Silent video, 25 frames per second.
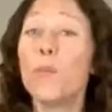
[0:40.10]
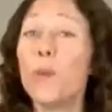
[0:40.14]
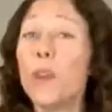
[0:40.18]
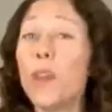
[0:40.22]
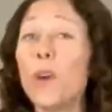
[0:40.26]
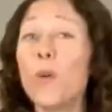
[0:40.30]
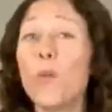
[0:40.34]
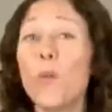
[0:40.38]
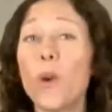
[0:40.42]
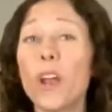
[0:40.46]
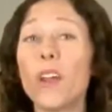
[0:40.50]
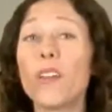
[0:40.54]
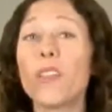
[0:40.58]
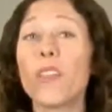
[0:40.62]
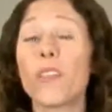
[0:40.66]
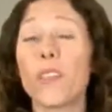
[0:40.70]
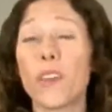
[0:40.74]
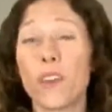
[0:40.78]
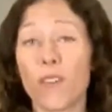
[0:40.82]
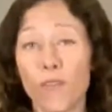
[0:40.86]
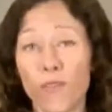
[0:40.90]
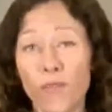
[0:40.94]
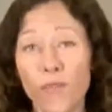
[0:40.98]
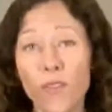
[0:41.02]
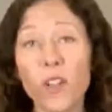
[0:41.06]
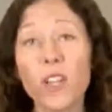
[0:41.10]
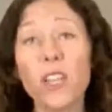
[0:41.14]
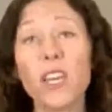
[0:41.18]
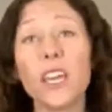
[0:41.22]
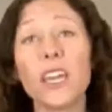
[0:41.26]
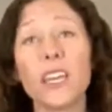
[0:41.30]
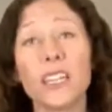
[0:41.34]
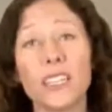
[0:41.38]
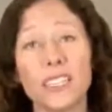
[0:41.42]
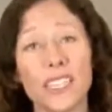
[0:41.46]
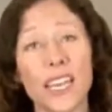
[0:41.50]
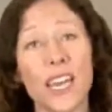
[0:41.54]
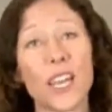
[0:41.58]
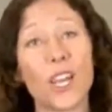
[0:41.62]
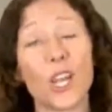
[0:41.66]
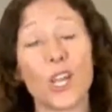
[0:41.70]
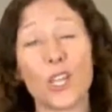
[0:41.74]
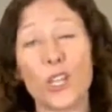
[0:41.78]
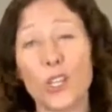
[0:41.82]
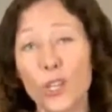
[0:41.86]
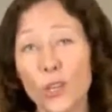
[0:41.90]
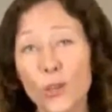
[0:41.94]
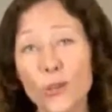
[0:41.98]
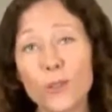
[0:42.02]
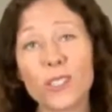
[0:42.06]
Be aware that they fully intend
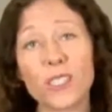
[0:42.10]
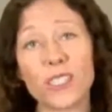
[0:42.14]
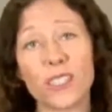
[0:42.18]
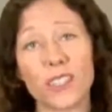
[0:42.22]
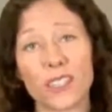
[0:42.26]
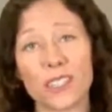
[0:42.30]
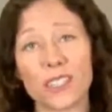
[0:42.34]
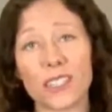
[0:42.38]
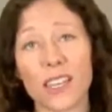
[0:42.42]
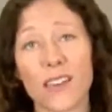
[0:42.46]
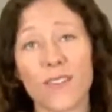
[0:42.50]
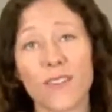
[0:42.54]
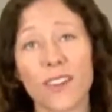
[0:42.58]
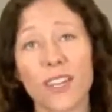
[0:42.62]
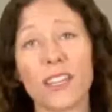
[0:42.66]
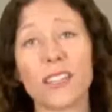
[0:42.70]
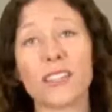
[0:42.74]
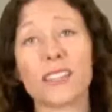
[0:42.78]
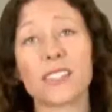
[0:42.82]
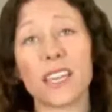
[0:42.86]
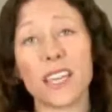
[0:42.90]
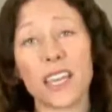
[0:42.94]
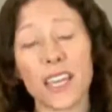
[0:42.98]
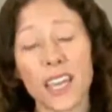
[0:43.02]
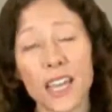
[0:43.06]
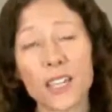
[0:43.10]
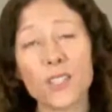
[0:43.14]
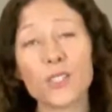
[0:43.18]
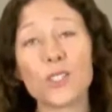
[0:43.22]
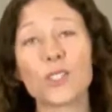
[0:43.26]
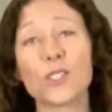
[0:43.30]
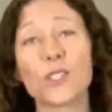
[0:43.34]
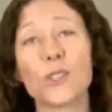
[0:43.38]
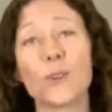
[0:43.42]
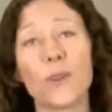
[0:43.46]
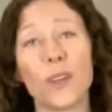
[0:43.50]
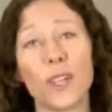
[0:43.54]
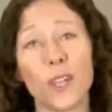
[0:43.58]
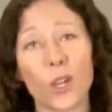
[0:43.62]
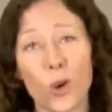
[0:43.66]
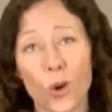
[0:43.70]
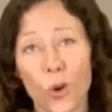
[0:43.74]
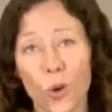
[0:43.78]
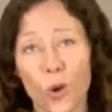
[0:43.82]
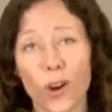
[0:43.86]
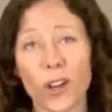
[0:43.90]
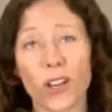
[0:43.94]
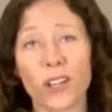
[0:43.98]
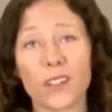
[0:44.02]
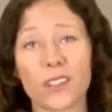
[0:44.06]
on using this evidence against you in
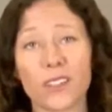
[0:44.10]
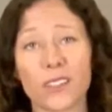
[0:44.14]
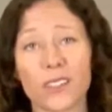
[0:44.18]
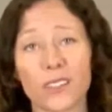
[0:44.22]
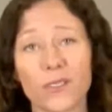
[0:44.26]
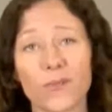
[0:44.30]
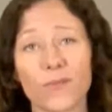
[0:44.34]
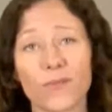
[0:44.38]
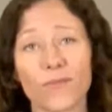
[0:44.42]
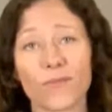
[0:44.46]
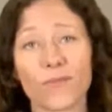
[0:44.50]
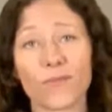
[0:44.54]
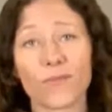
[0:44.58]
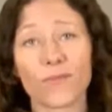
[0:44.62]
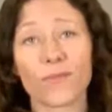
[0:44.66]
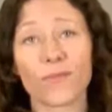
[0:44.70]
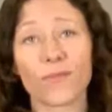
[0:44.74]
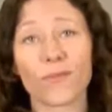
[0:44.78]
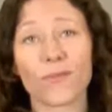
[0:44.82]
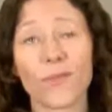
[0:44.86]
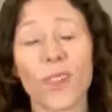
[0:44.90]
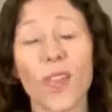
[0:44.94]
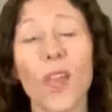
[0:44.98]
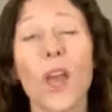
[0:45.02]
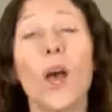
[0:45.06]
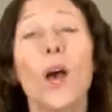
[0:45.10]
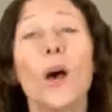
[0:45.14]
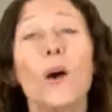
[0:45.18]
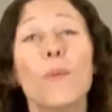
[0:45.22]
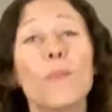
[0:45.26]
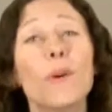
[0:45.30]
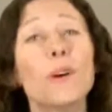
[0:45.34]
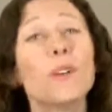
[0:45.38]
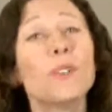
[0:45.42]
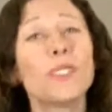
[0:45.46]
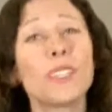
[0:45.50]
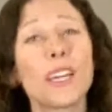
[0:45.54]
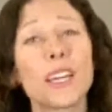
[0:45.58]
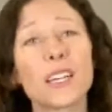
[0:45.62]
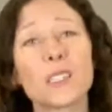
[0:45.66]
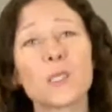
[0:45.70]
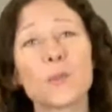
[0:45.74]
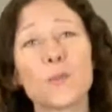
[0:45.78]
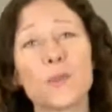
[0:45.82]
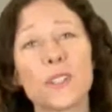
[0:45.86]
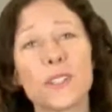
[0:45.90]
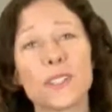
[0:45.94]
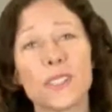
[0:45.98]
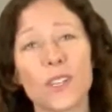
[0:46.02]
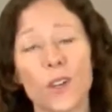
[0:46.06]
court. Most
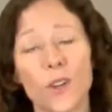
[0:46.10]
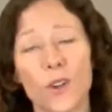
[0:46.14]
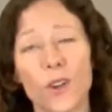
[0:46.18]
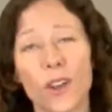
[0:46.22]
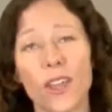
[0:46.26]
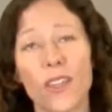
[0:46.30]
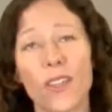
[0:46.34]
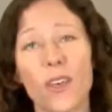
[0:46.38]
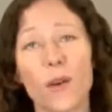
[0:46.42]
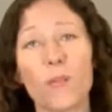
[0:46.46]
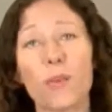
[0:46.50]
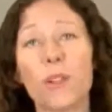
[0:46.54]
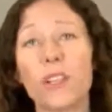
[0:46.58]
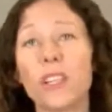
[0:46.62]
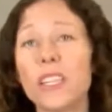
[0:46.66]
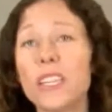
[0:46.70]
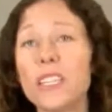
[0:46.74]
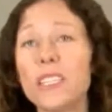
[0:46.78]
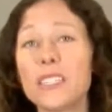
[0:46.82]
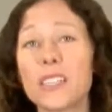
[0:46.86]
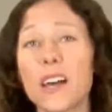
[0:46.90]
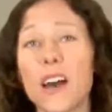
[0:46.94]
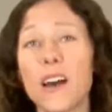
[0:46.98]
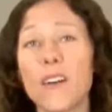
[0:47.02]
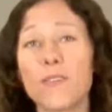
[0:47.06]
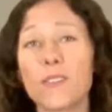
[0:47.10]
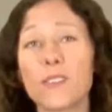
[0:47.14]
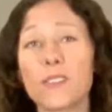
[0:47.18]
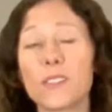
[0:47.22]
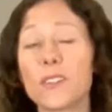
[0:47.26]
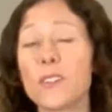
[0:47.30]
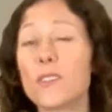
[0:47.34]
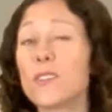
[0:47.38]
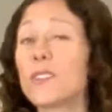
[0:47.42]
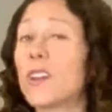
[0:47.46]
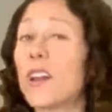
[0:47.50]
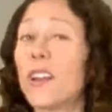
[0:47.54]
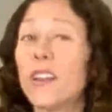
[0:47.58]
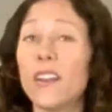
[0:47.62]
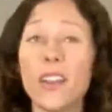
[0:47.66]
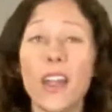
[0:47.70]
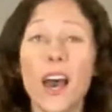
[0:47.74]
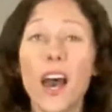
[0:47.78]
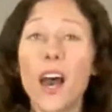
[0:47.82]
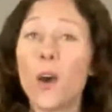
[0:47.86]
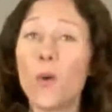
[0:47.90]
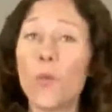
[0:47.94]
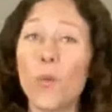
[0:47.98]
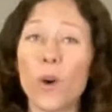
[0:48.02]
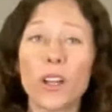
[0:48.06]
experts agree that police officers are
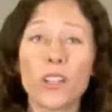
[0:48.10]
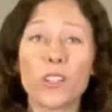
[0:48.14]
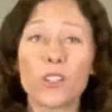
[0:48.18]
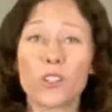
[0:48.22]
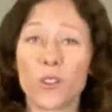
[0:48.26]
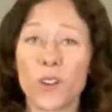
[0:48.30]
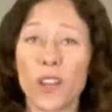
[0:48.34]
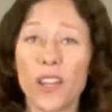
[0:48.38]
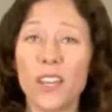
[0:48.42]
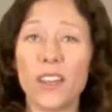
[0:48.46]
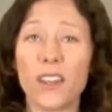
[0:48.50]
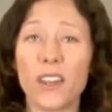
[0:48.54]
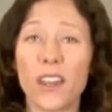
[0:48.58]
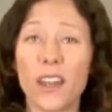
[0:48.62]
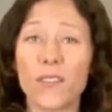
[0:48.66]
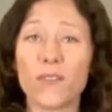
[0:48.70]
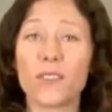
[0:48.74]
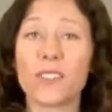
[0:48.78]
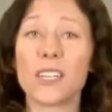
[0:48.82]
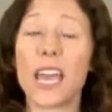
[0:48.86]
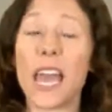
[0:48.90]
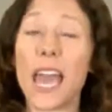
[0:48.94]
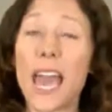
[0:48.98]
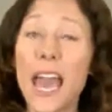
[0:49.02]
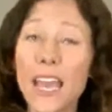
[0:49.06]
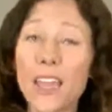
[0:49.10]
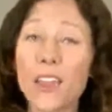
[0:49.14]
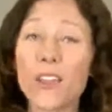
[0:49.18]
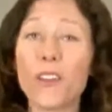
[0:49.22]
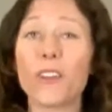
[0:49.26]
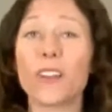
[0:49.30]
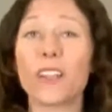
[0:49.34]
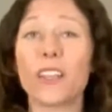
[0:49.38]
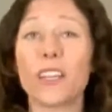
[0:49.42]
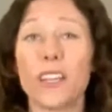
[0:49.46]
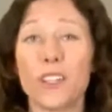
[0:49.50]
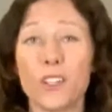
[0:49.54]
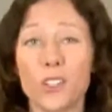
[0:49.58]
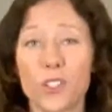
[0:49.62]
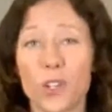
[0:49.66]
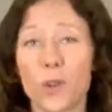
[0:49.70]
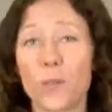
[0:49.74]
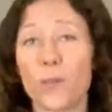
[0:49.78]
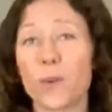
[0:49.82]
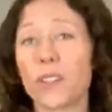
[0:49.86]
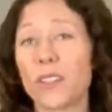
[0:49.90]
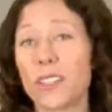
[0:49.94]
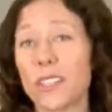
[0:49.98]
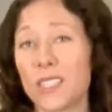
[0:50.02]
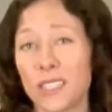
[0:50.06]
not well trained enough to accurately
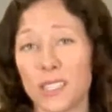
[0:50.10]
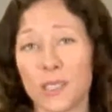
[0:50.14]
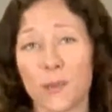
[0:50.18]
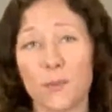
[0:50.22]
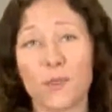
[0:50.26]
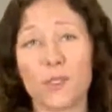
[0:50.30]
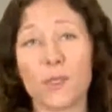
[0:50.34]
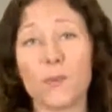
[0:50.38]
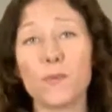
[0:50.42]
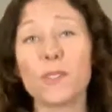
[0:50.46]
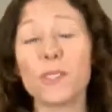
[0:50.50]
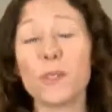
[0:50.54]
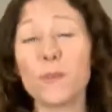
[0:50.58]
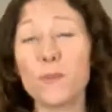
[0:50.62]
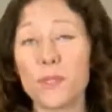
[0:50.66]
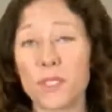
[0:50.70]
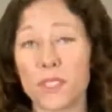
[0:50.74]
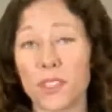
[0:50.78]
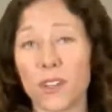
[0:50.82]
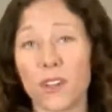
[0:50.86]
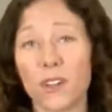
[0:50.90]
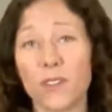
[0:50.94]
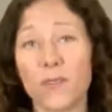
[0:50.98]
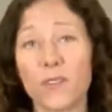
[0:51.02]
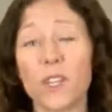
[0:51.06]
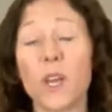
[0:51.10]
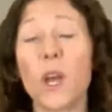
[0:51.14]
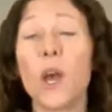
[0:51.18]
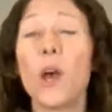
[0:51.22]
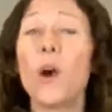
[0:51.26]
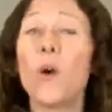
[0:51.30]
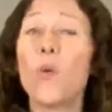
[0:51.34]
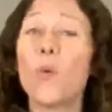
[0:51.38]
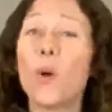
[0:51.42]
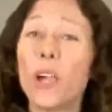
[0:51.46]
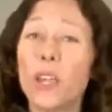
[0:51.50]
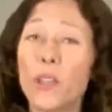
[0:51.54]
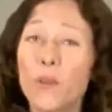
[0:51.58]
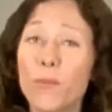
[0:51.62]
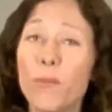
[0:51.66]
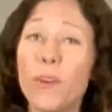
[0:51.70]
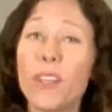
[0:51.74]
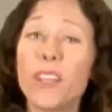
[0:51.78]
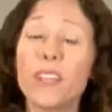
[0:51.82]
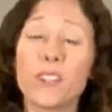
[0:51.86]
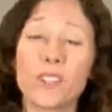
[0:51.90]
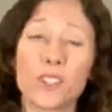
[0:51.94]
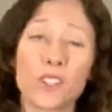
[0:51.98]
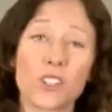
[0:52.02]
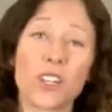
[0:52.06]
interpret the symptoms observed while
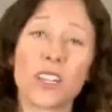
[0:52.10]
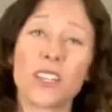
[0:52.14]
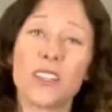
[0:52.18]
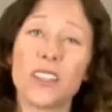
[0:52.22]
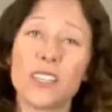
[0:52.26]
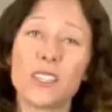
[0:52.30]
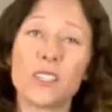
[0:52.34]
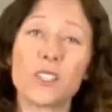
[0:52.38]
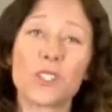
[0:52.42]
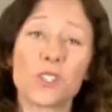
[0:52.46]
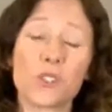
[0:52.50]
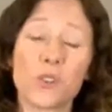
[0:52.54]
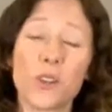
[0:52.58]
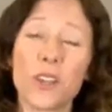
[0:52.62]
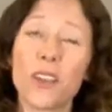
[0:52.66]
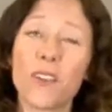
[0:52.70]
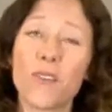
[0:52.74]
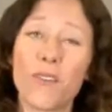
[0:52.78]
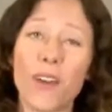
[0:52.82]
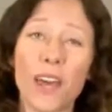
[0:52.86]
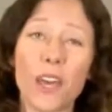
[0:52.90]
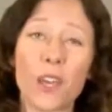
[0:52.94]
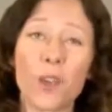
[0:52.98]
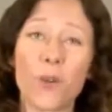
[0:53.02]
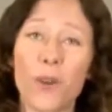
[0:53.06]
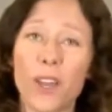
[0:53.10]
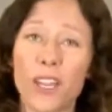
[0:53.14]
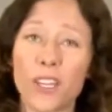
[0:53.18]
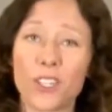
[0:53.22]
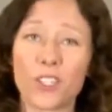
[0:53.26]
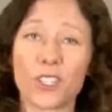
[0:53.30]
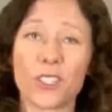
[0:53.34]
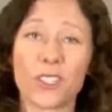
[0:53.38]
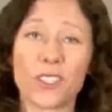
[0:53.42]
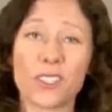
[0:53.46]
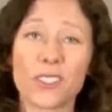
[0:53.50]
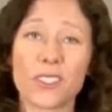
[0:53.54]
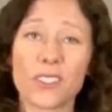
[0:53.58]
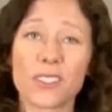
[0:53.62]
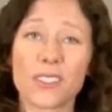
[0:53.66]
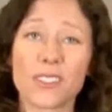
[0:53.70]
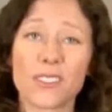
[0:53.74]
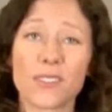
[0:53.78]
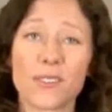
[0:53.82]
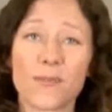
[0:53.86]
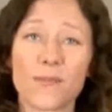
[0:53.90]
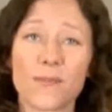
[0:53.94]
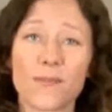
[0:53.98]
administering these street evaluations.